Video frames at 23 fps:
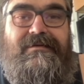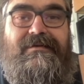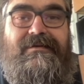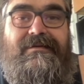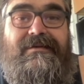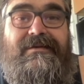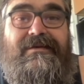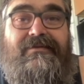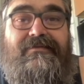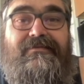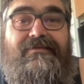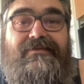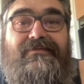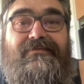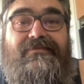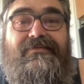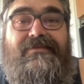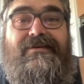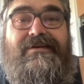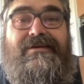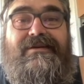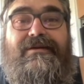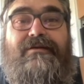and now you're
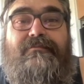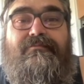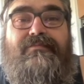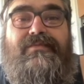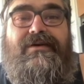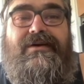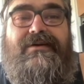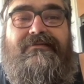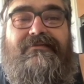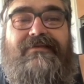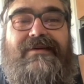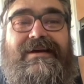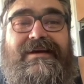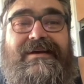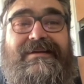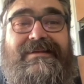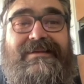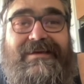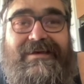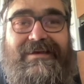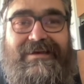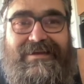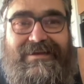looking at Blood
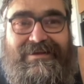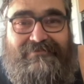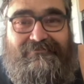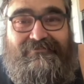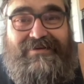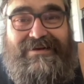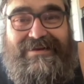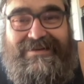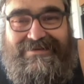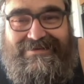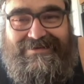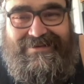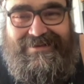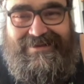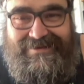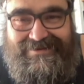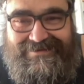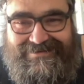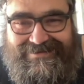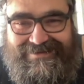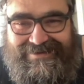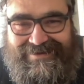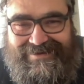Rag 9, but it's the
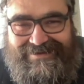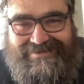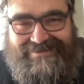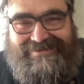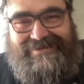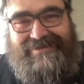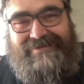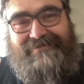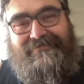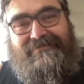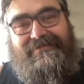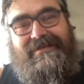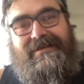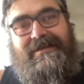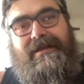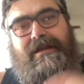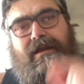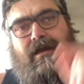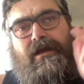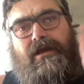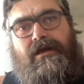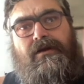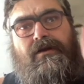exact same
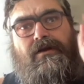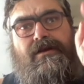thing.